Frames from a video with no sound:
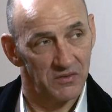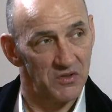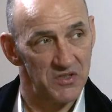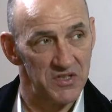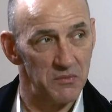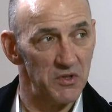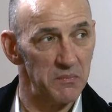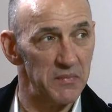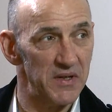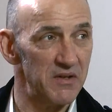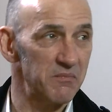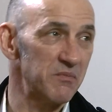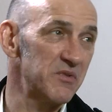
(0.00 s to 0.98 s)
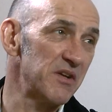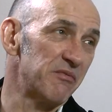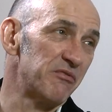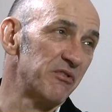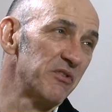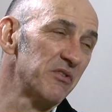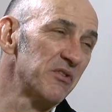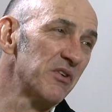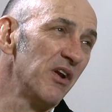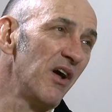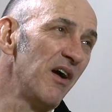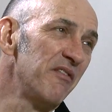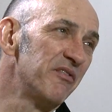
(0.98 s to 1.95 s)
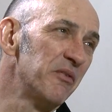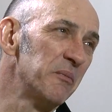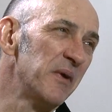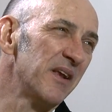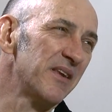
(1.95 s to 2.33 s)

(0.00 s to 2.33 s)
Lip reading: because it would have been a different life for me,